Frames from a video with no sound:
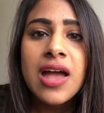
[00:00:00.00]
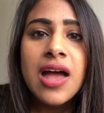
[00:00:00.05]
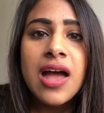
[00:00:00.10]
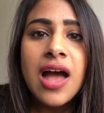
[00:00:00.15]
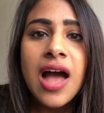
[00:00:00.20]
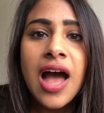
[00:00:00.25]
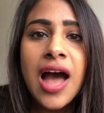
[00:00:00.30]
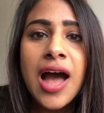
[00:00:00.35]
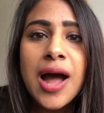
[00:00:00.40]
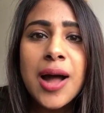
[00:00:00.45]

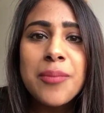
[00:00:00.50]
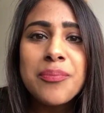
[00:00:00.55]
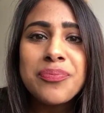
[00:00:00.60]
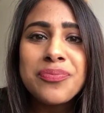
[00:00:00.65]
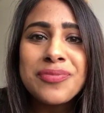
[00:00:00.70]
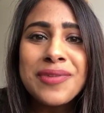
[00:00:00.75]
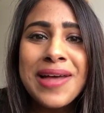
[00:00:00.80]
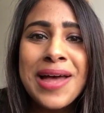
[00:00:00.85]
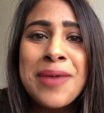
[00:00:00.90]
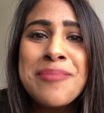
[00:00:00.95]

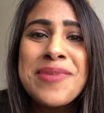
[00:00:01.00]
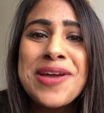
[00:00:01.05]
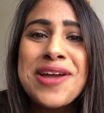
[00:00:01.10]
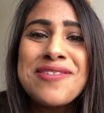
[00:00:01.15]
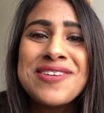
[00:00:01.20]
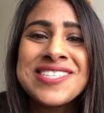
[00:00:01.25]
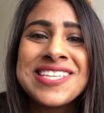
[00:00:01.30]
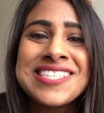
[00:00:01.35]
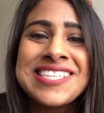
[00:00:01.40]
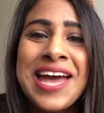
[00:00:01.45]
Amira
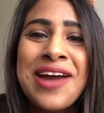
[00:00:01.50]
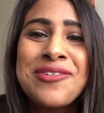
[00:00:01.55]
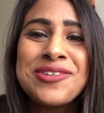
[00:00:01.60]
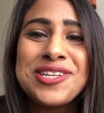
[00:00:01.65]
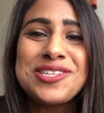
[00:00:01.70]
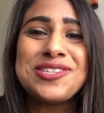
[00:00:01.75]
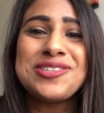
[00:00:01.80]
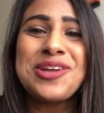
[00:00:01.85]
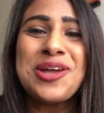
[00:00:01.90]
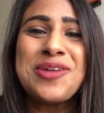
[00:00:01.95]
says, how did
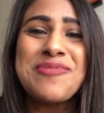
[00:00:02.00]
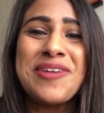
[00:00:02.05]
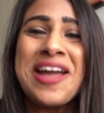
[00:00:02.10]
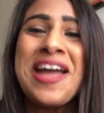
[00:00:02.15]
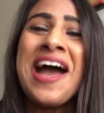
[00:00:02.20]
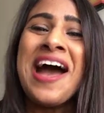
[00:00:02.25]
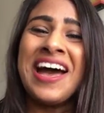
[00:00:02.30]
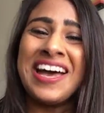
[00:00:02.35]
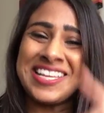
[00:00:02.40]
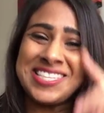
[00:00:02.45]
you know my
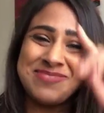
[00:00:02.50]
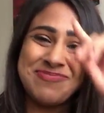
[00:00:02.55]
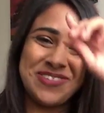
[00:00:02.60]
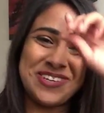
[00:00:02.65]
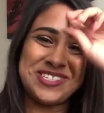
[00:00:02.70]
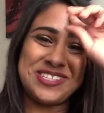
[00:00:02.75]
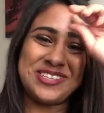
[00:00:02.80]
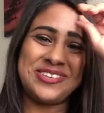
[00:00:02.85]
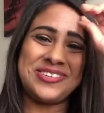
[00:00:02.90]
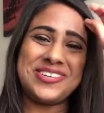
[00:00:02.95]
husband
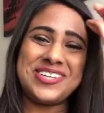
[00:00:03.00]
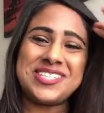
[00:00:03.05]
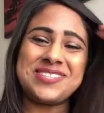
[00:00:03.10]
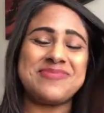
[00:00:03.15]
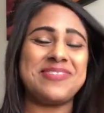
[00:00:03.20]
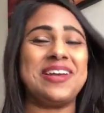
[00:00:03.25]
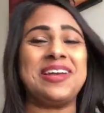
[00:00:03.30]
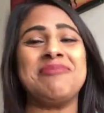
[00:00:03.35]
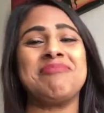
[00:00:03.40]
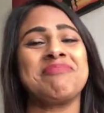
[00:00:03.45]
annoys
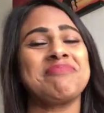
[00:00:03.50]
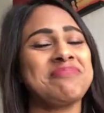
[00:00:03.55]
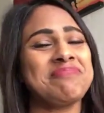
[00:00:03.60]
me?